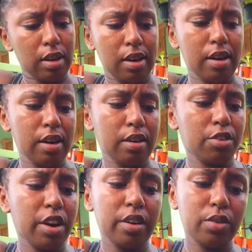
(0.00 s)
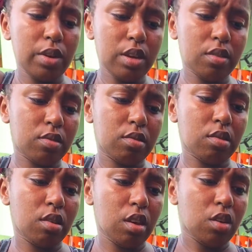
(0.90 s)
I graduate
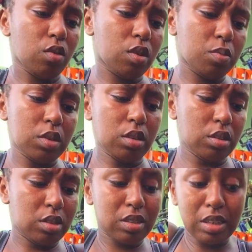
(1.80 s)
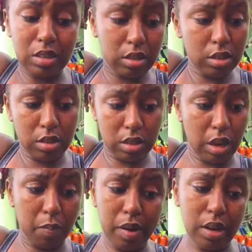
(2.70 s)
with my 6
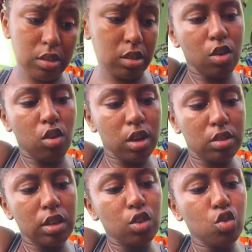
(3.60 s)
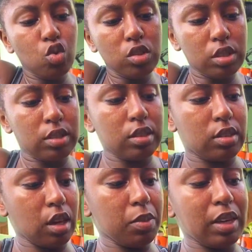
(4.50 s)
CSEC passes. In order to use the
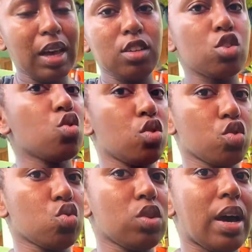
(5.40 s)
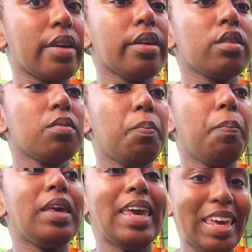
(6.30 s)
system, you can't just go to school. You have to
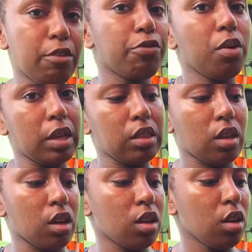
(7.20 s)
gain from it now.